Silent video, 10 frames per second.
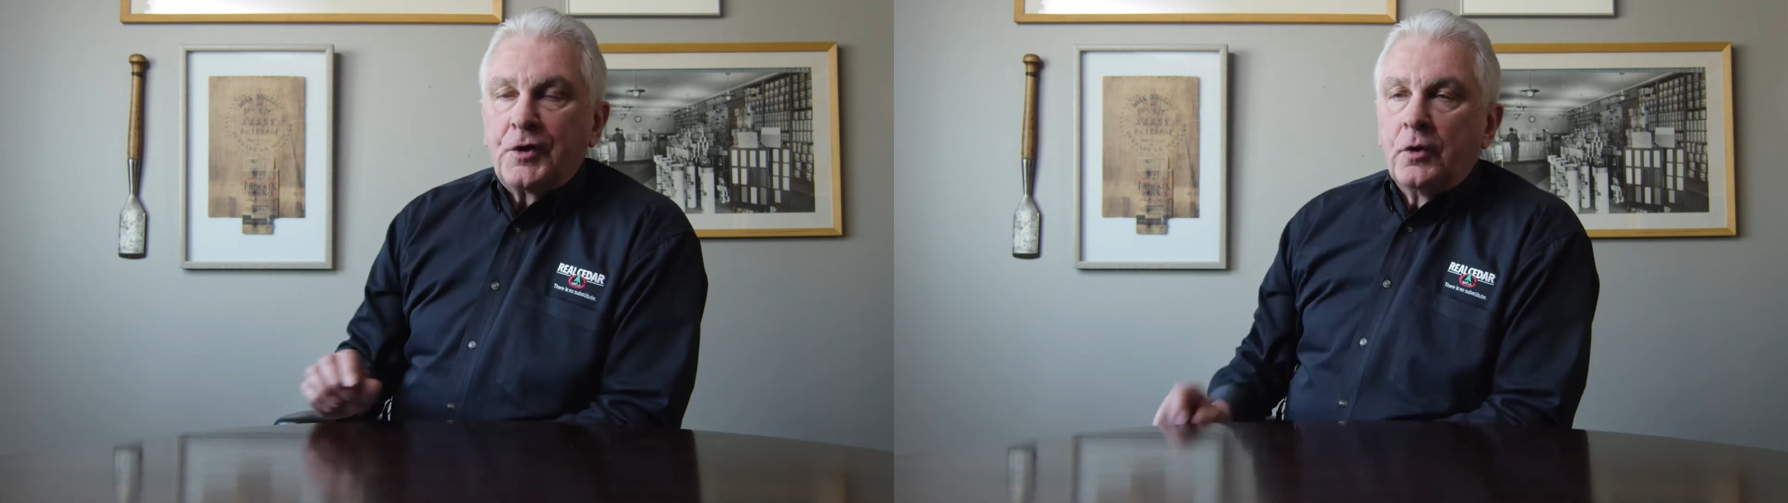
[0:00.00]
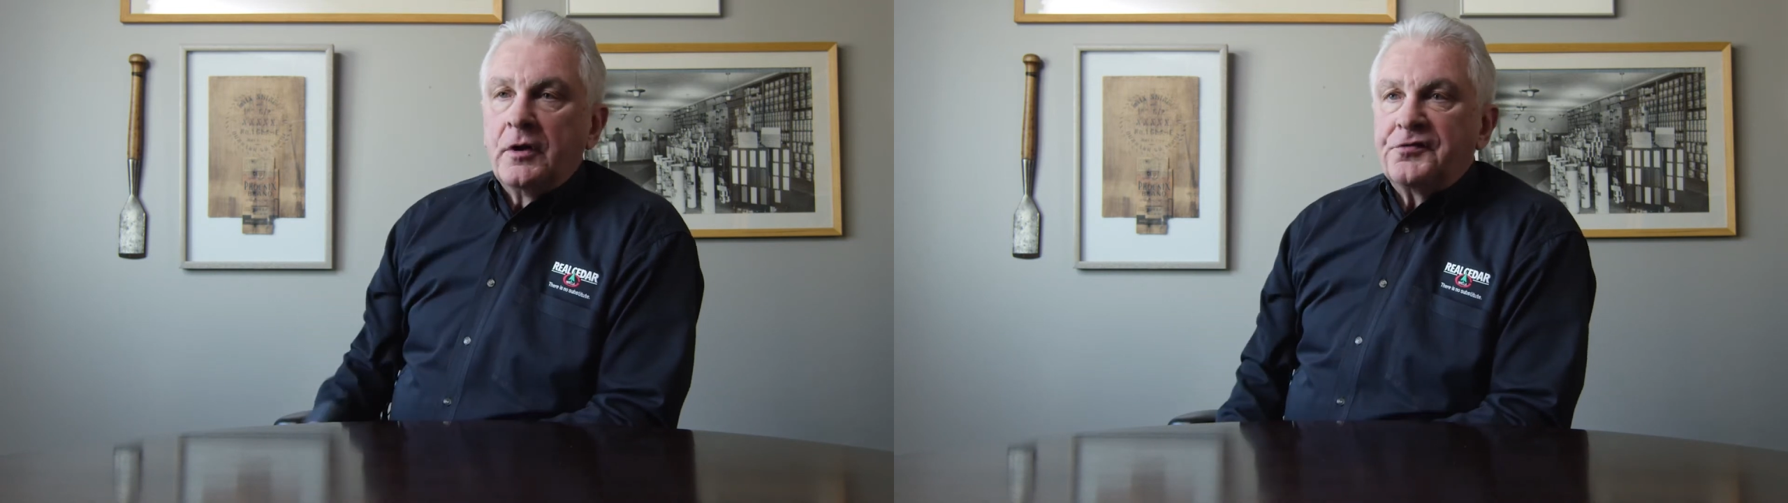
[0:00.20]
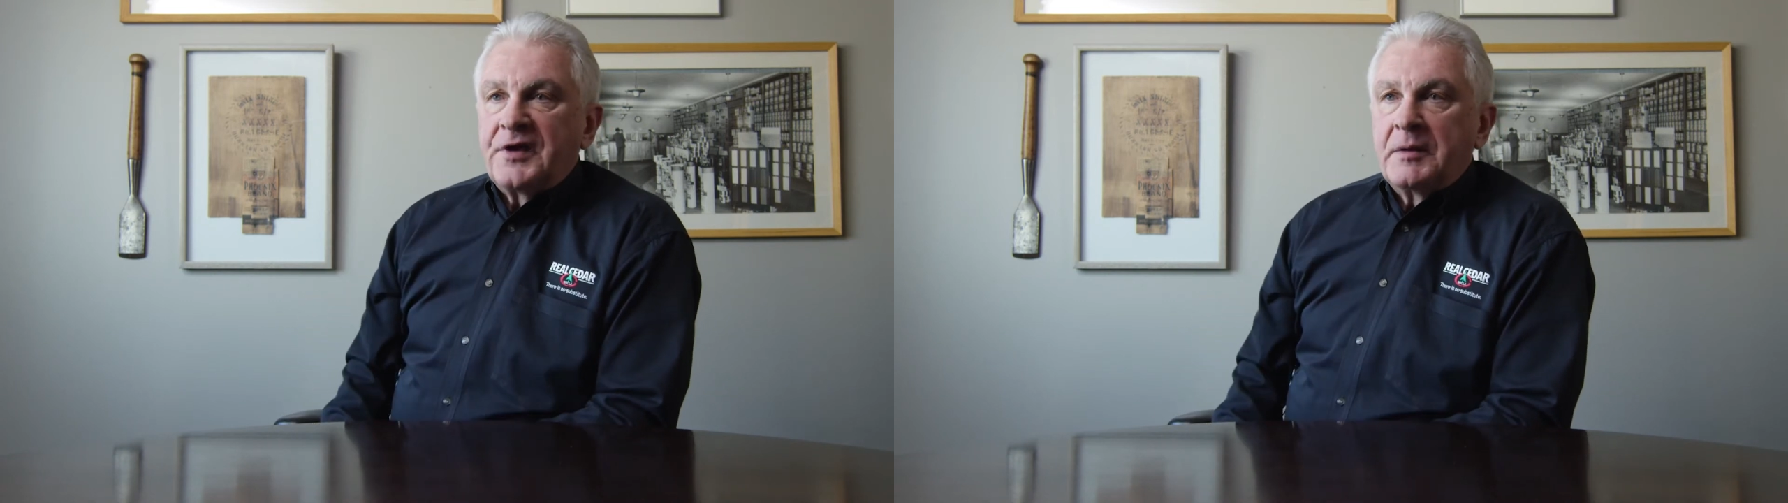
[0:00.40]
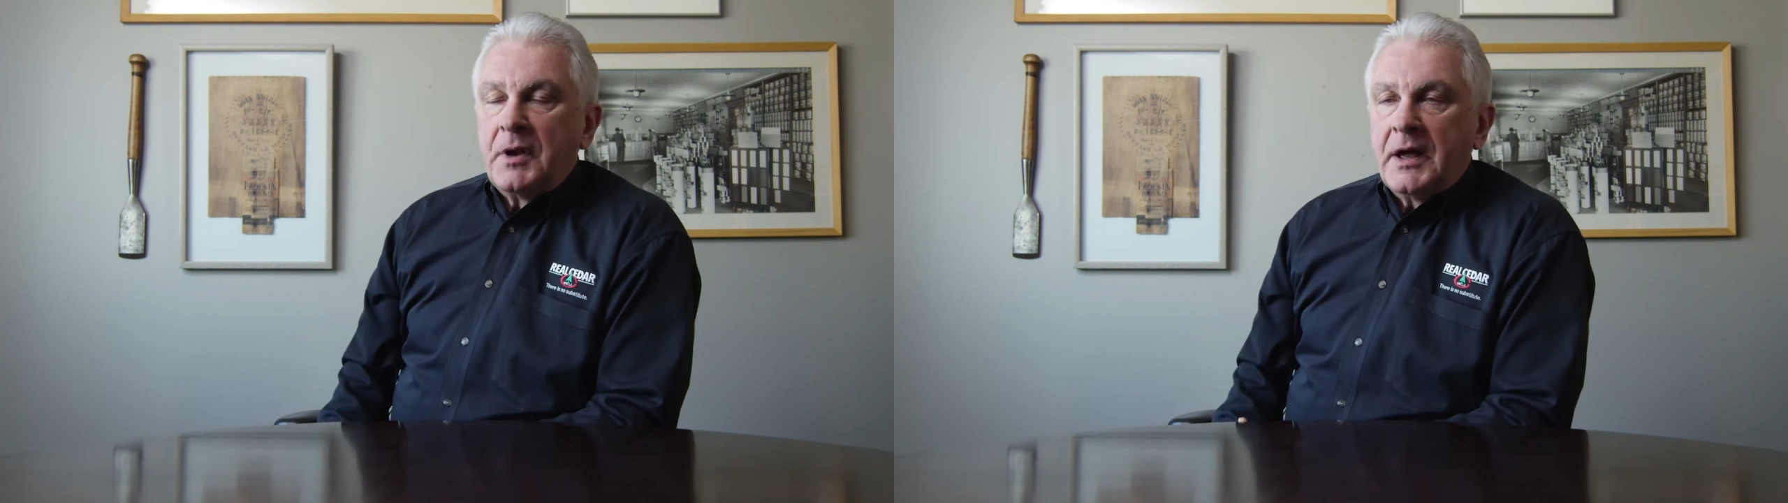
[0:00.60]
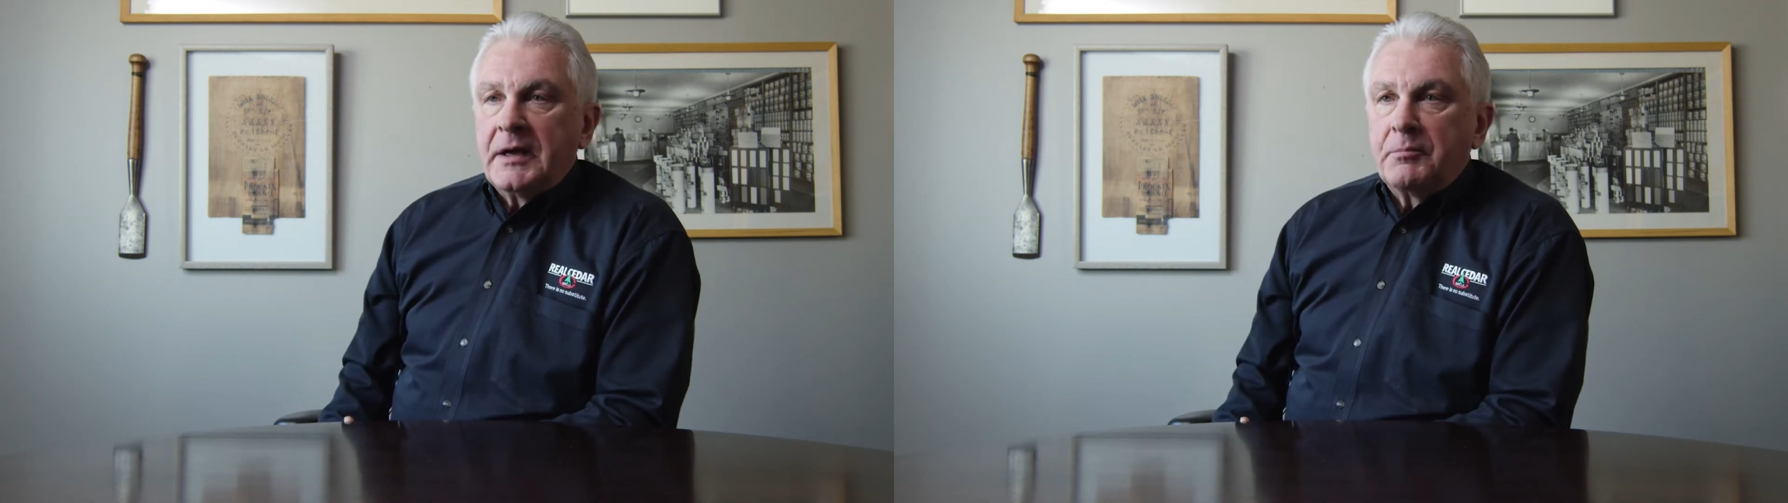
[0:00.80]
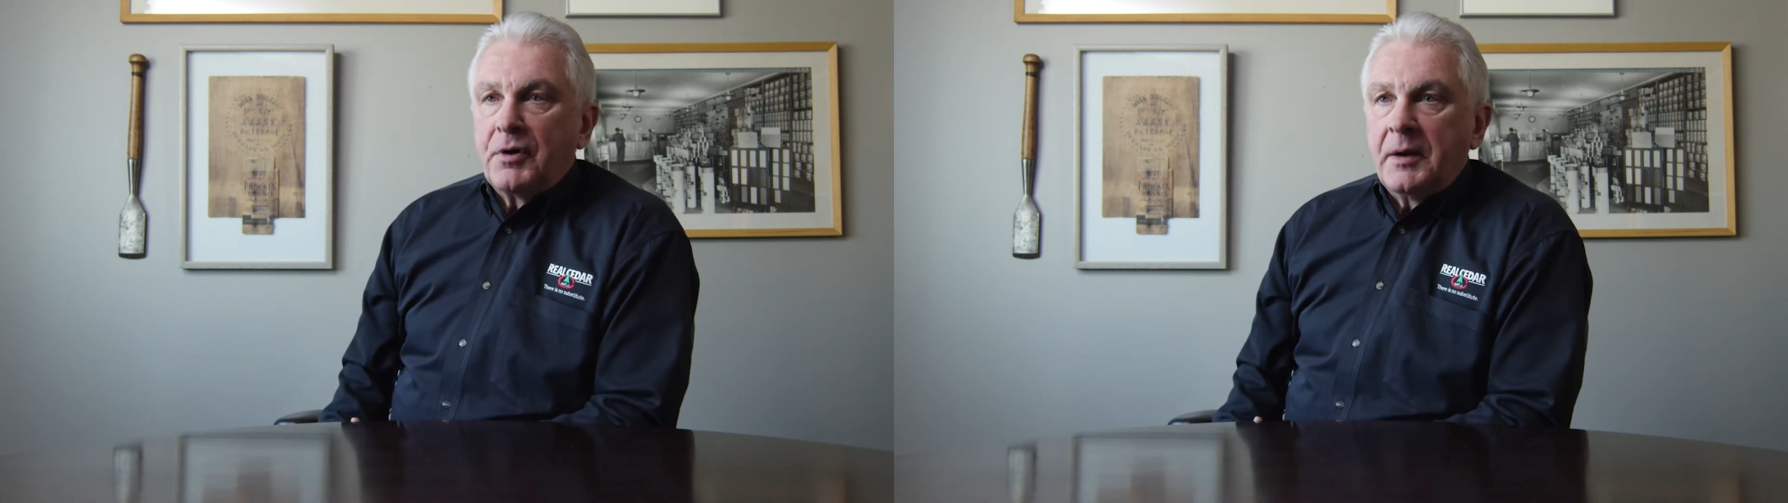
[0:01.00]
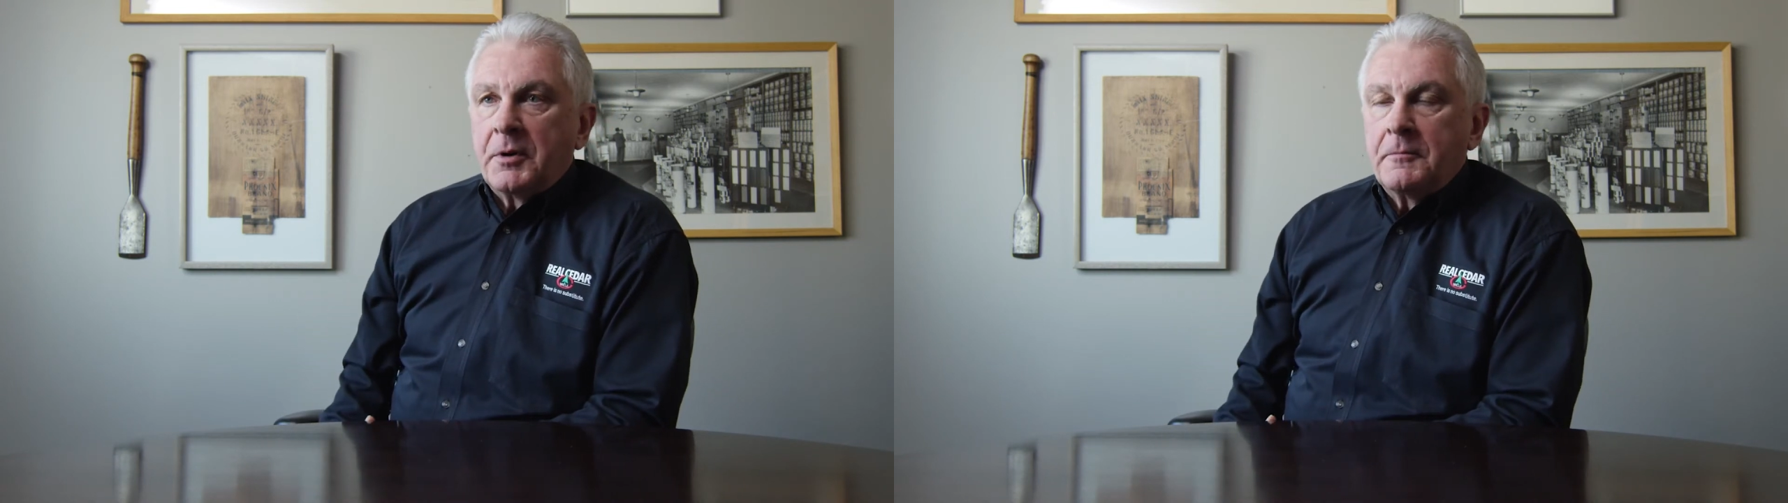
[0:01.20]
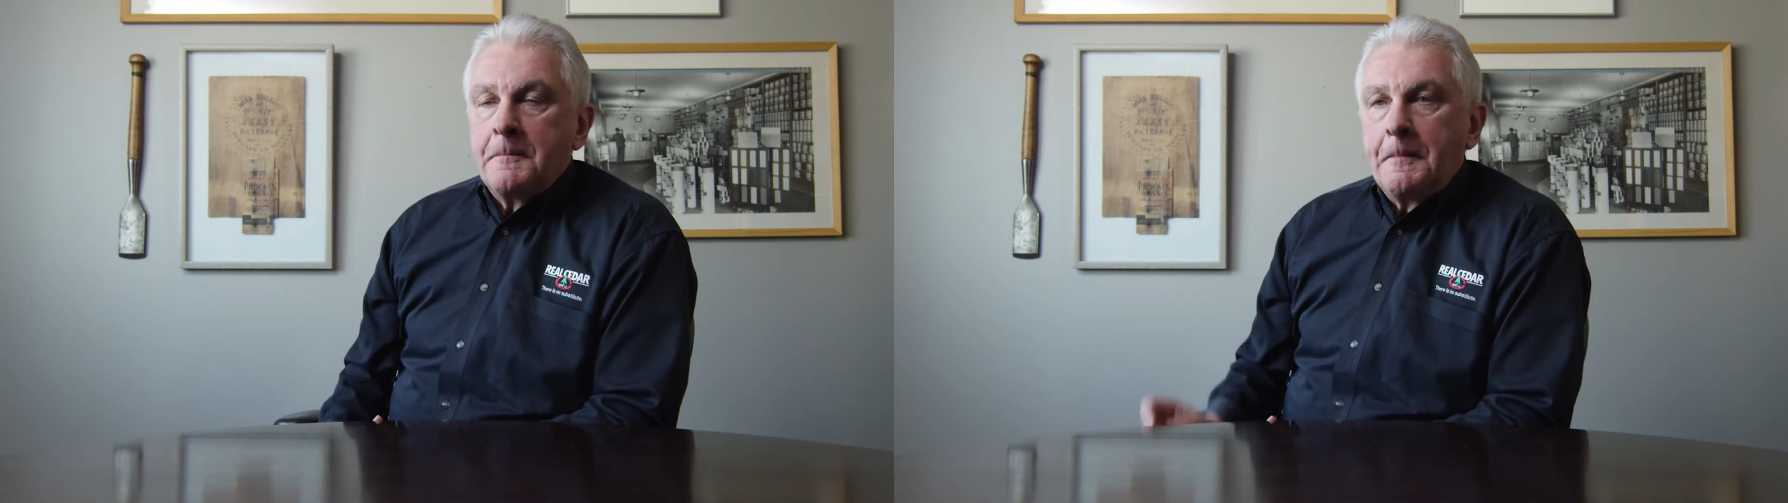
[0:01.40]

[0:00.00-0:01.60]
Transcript: oil stain blocking primer.